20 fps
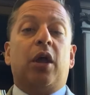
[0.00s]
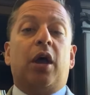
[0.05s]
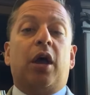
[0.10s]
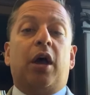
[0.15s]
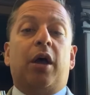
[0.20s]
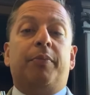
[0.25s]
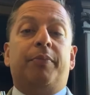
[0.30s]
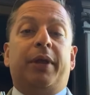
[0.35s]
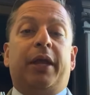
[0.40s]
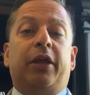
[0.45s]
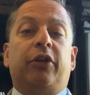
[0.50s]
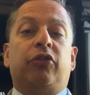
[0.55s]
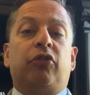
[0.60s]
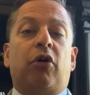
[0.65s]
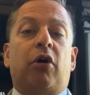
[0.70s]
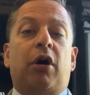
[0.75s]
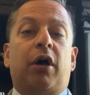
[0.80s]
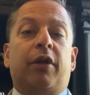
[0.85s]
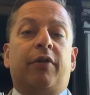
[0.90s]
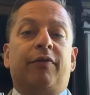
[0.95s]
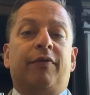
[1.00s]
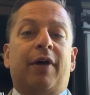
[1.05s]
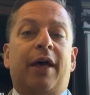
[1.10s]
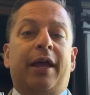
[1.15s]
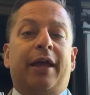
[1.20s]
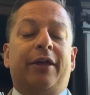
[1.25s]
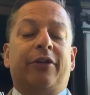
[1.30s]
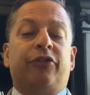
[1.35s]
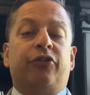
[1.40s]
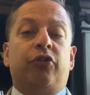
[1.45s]
uh, being taught
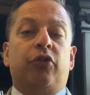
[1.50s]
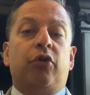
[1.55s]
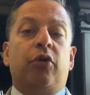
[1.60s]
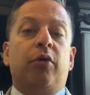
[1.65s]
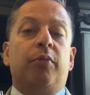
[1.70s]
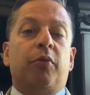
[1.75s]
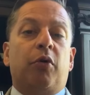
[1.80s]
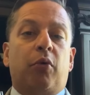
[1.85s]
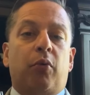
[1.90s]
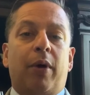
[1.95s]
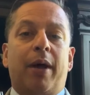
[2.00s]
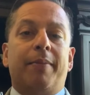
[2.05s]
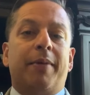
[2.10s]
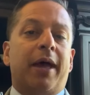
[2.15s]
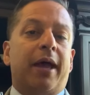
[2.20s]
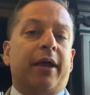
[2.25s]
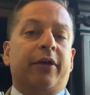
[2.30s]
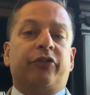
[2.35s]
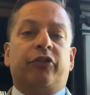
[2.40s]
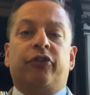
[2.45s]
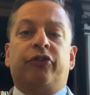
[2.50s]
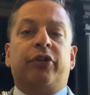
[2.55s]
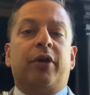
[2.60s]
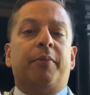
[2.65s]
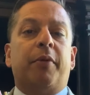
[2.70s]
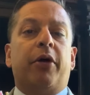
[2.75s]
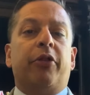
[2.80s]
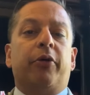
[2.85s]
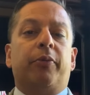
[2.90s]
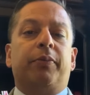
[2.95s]
via Zoom or WebEx or
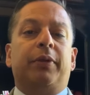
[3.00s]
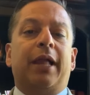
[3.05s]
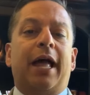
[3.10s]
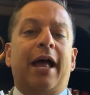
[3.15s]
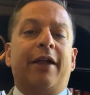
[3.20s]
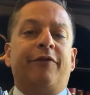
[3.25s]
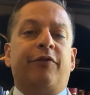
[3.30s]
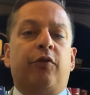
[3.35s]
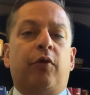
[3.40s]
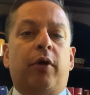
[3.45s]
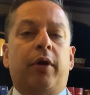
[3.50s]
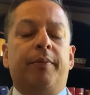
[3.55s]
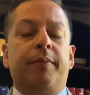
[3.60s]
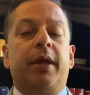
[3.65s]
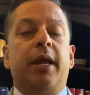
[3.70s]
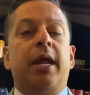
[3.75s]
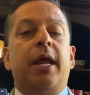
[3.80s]
some other platform.